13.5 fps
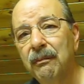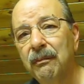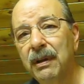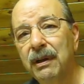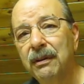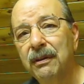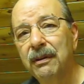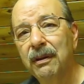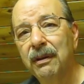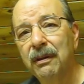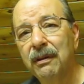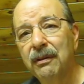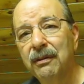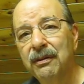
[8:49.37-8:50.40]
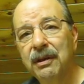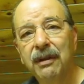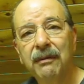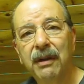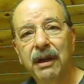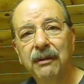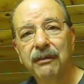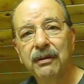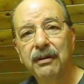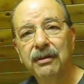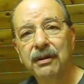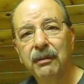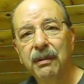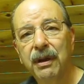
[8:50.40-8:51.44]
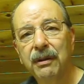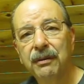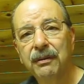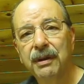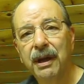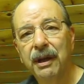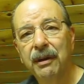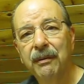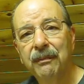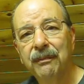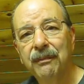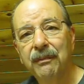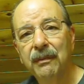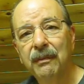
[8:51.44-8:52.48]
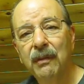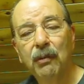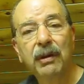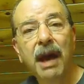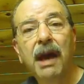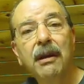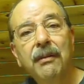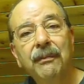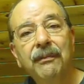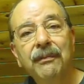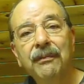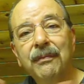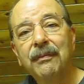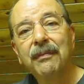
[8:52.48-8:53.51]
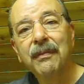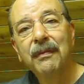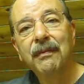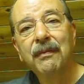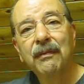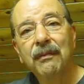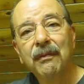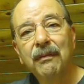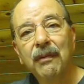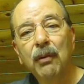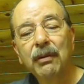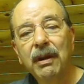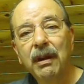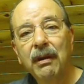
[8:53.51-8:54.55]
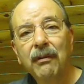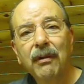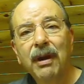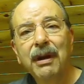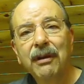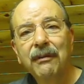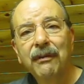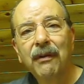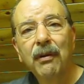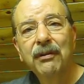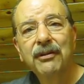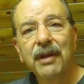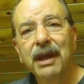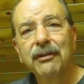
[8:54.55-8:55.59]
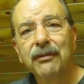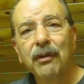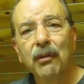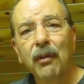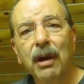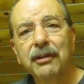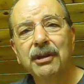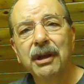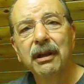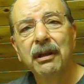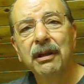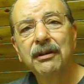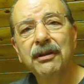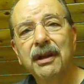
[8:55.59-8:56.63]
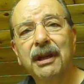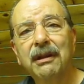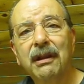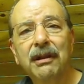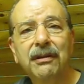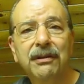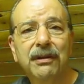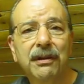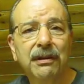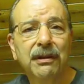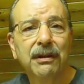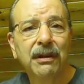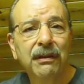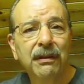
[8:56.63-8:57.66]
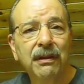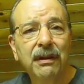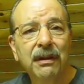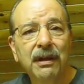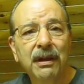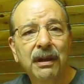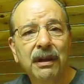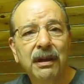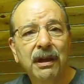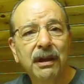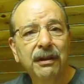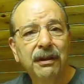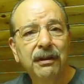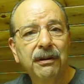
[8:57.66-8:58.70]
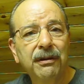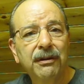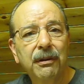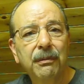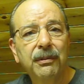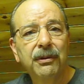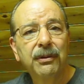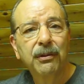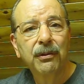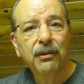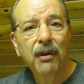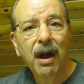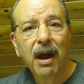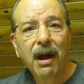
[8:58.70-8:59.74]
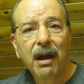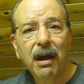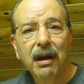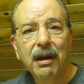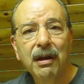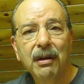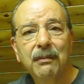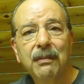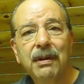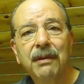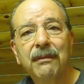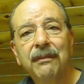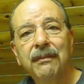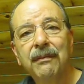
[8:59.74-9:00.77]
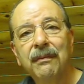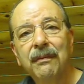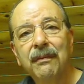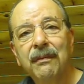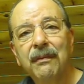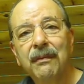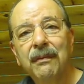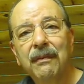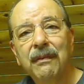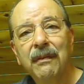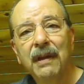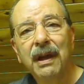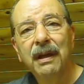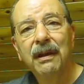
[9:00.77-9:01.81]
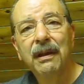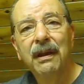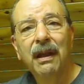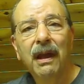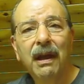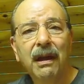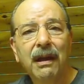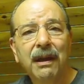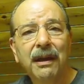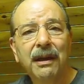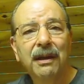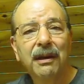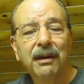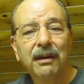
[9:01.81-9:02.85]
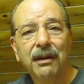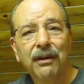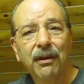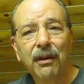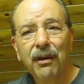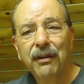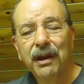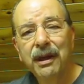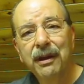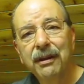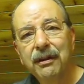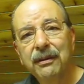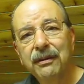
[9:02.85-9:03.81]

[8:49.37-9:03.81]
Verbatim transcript: But uh, save that for some other day. Okay. Okay, alrighty folks, thanks for watching and listening. Listen, hit the subscribe and like and all that other